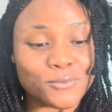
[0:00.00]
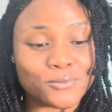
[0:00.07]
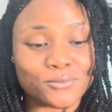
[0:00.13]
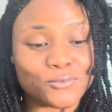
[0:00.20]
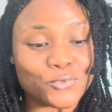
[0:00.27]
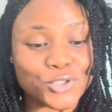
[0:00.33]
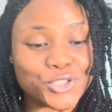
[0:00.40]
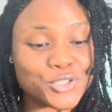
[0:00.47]

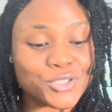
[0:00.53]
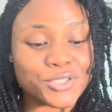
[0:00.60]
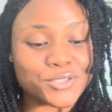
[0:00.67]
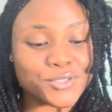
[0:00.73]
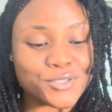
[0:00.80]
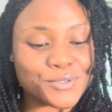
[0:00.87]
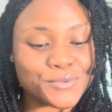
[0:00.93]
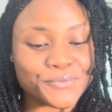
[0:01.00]
what you can
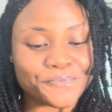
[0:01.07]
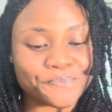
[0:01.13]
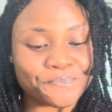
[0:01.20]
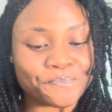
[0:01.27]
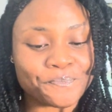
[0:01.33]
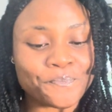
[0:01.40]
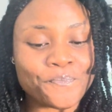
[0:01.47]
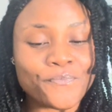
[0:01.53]
do.
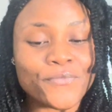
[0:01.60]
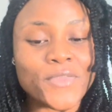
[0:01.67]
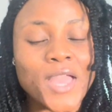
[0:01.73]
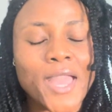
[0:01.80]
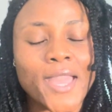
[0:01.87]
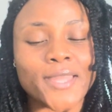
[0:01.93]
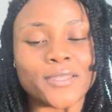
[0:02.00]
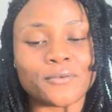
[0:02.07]

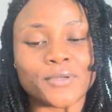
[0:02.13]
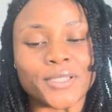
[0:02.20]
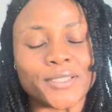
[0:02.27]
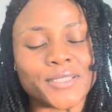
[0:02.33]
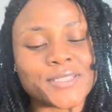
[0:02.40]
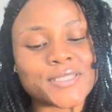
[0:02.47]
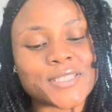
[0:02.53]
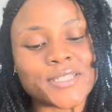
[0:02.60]
Anyway,
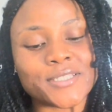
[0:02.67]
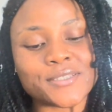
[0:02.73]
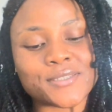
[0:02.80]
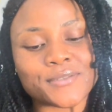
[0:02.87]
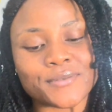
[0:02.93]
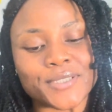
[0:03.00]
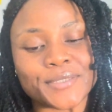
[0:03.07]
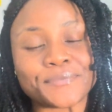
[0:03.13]
let's get
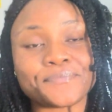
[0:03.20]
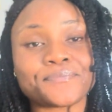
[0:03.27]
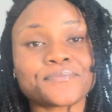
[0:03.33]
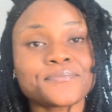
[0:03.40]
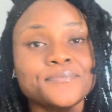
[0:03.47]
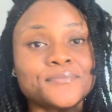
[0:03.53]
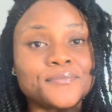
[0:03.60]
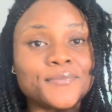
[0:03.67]
into it.
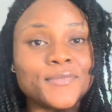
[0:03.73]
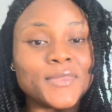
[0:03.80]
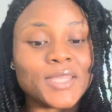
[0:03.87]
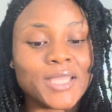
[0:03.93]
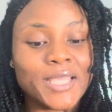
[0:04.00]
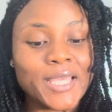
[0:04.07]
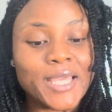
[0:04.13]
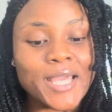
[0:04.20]

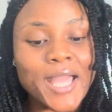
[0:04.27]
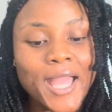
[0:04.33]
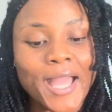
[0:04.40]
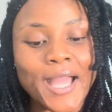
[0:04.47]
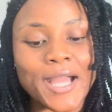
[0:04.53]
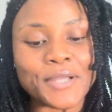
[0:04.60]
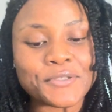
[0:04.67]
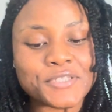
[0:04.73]

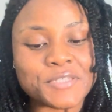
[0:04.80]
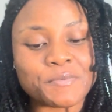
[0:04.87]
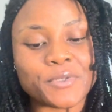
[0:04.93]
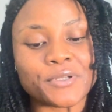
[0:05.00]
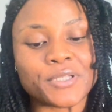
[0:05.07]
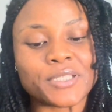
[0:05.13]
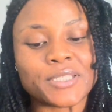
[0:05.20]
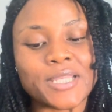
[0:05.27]
How
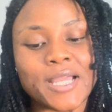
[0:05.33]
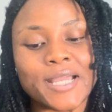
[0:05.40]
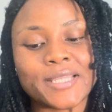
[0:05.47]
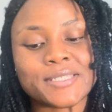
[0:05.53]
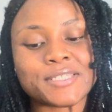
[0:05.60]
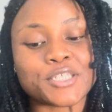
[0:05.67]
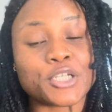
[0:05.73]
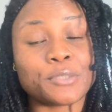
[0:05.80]
spirit
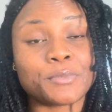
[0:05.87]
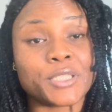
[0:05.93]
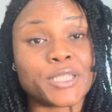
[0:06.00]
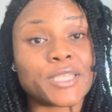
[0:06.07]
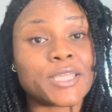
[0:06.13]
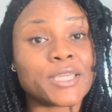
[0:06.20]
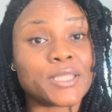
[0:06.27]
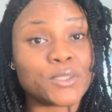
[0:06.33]
guides
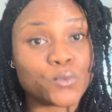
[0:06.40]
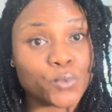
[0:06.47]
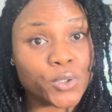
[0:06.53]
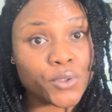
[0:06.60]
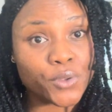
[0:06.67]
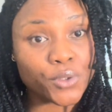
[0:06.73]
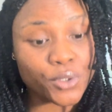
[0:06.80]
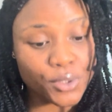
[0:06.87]
communicate
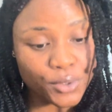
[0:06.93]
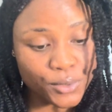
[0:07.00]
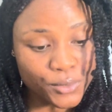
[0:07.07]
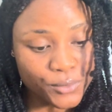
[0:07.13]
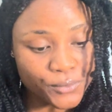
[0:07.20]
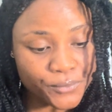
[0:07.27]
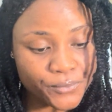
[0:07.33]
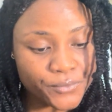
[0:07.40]
with
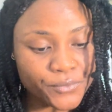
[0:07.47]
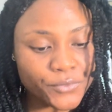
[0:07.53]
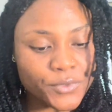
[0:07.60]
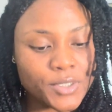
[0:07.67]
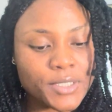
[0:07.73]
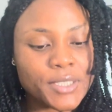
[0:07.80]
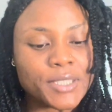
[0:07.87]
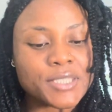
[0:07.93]
you.
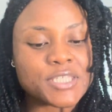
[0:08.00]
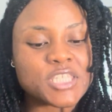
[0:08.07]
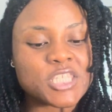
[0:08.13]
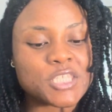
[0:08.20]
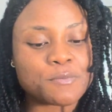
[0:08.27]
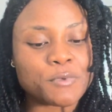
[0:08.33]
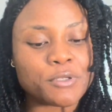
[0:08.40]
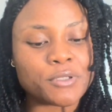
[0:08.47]

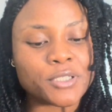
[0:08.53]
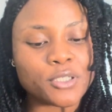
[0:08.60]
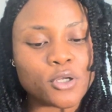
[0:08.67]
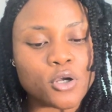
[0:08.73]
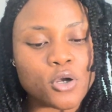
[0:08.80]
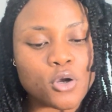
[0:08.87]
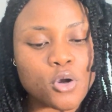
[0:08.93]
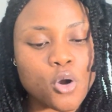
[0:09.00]
Spirit
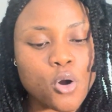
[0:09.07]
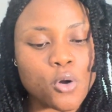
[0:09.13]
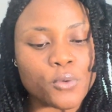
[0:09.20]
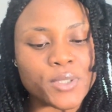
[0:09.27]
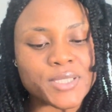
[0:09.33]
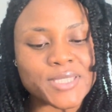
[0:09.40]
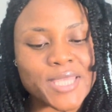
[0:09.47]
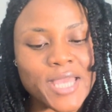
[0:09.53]

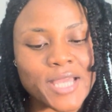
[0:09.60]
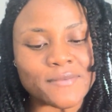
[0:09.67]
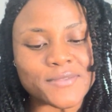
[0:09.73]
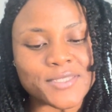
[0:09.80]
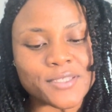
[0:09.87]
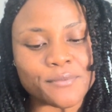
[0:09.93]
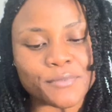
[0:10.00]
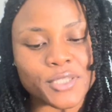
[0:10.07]
always have
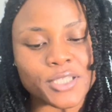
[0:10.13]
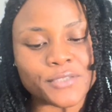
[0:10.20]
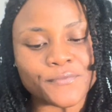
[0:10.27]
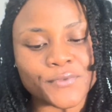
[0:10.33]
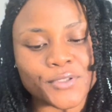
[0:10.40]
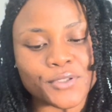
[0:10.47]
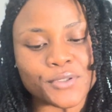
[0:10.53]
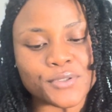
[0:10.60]
something
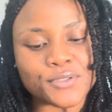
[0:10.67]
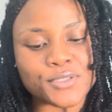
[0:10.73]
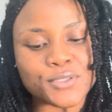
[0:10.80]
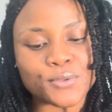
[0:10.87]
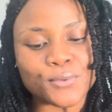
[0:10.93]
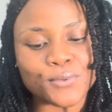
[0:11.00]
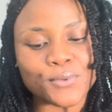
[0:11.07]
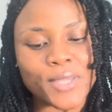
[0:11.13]
for those
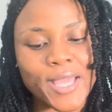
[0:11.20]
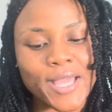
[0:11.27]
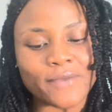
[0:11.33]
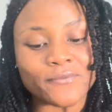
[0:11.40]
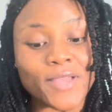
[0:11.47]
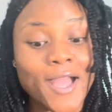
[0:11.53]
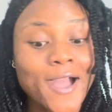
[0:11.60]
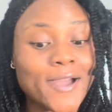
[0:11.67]
who have
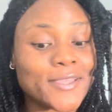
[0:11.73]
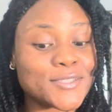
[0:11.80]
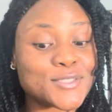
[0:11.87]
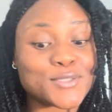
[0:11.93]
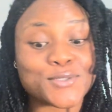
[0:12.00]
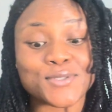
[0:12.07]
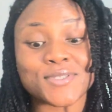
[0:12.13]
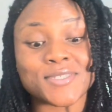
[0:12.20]
eyes
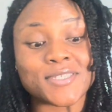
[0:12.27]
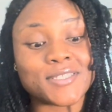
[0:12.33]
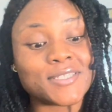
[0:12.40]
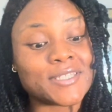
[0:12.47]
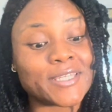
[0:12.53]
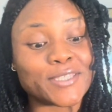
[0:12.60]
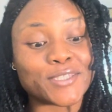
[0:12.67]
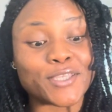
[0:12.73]
to see
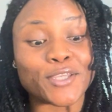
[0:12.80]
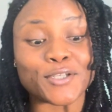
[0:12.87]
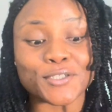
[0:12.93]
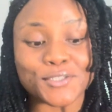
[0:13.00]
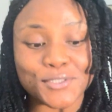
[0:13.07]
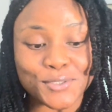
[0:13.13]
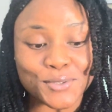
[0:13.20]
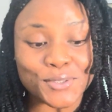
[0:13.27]
and
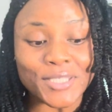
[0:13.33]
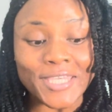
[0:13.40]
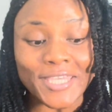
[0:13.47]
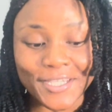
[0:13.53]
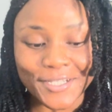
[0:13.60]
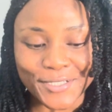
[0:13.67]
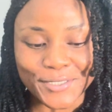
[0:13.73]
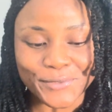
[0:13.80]
ears to
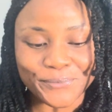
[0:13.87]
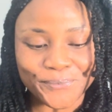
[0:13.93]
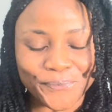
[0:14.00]
hear.